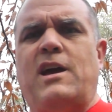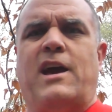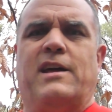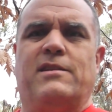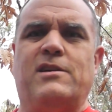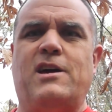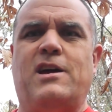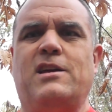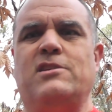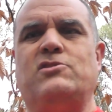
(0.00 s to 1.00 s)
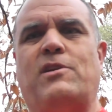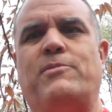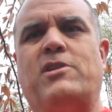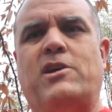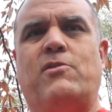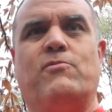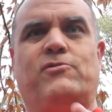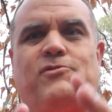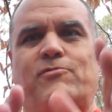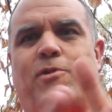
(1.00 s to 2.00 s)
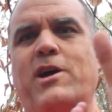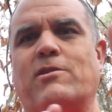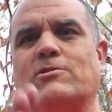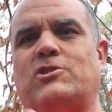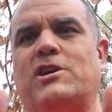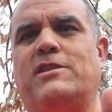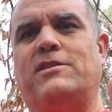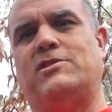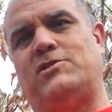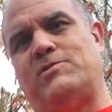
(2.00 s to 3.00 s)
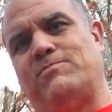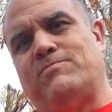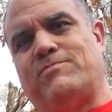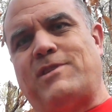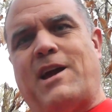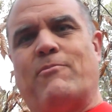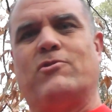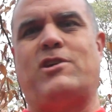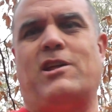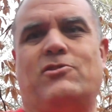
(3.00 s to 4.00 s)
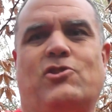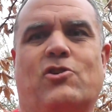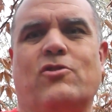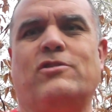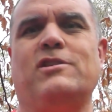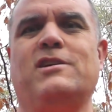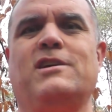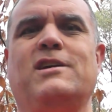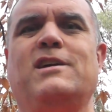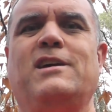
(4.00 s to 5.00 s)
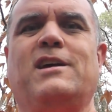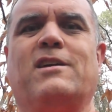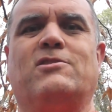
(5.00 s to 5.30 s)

and just let me tell you, the way you're seeing this camera's kind of turned here.